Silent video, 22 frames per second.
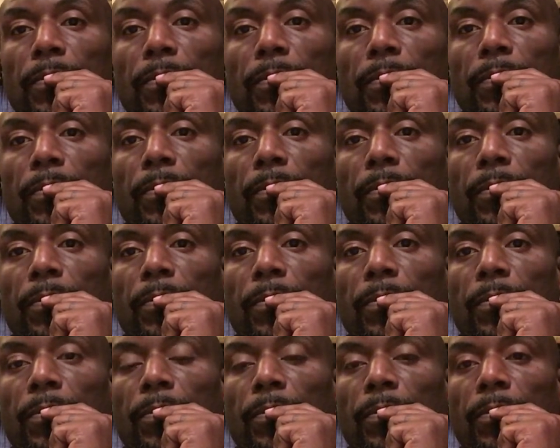
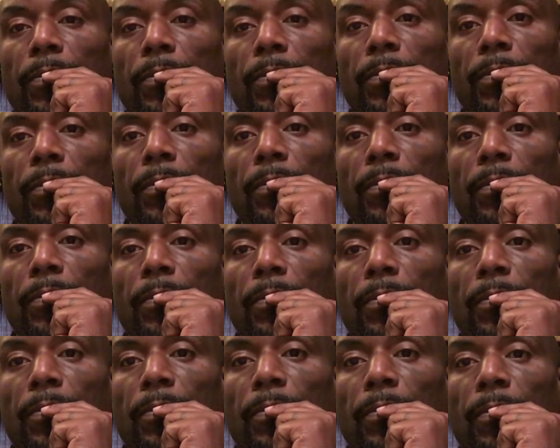
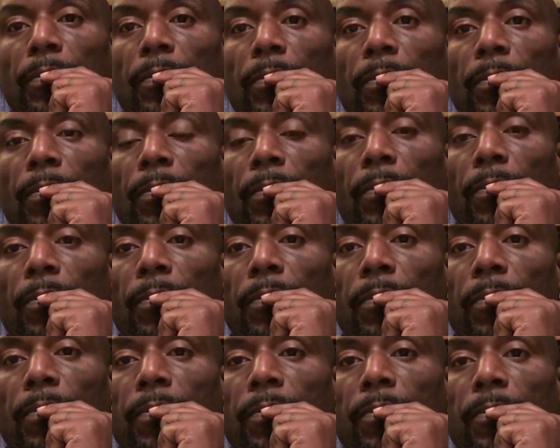
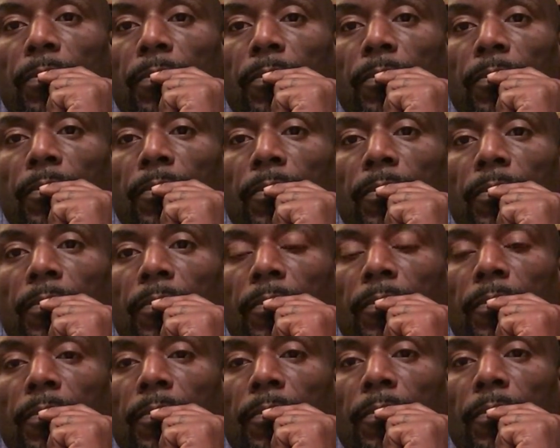
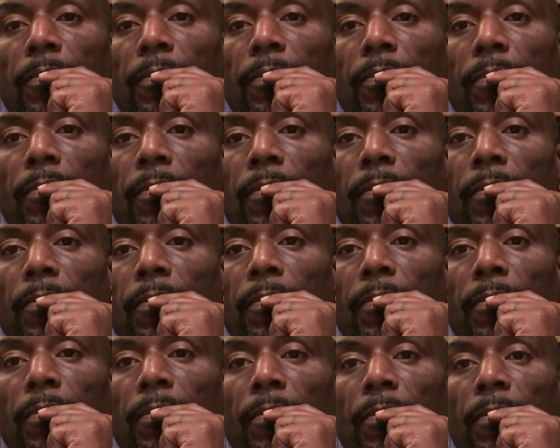
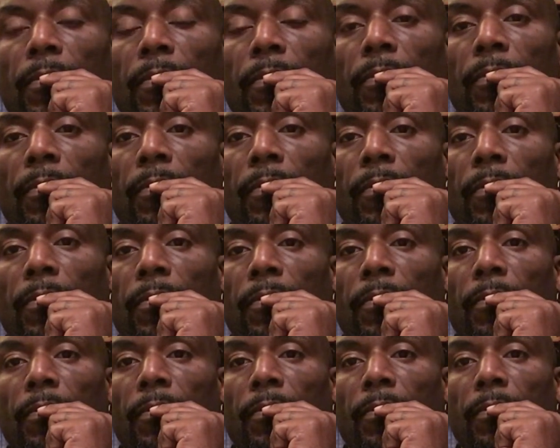
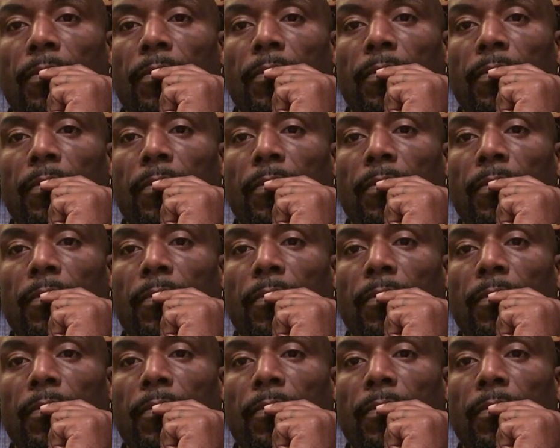[no speech]